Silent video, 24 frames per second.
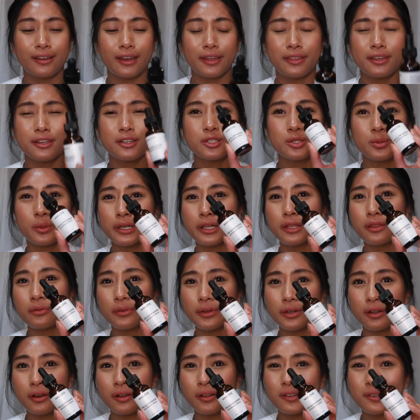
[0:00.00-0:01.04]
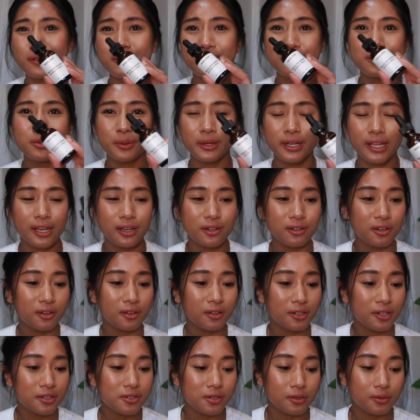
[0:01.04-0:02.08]
I think, $23,
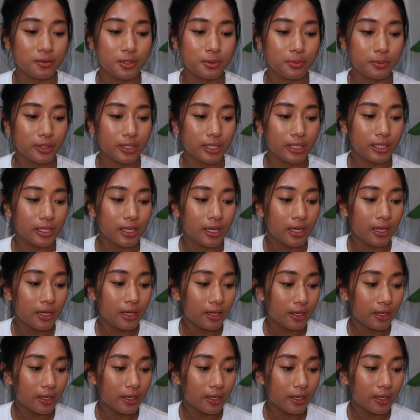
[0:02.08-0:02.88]
$28, so it's pretty